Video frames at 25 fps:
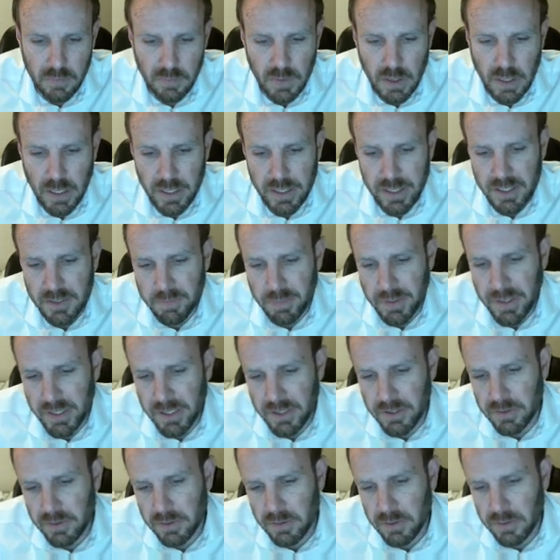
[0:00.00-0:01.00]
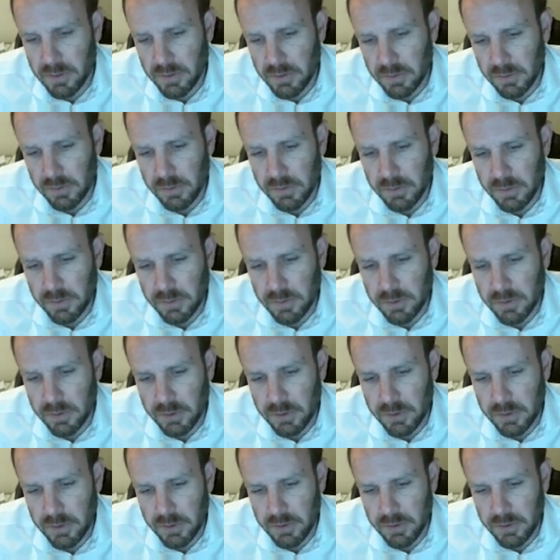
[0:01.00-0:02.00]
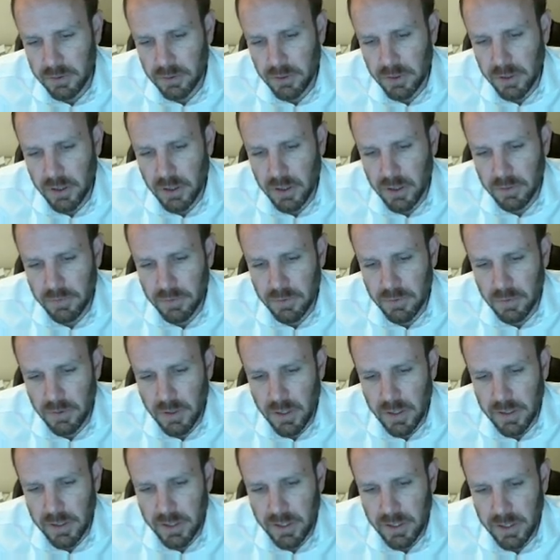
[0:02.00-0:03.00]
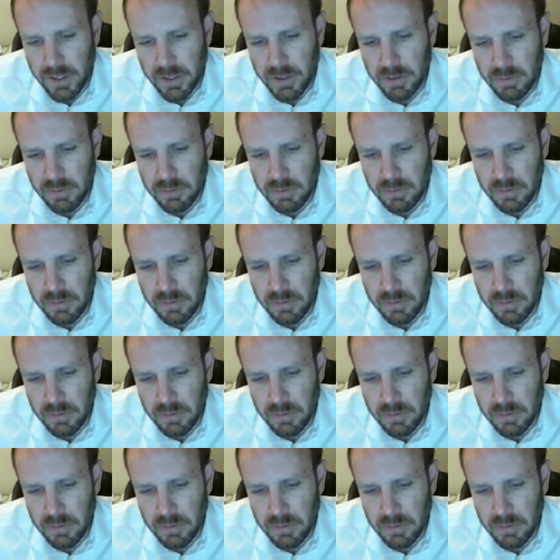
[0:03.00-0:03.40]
I guess Patreon for right now.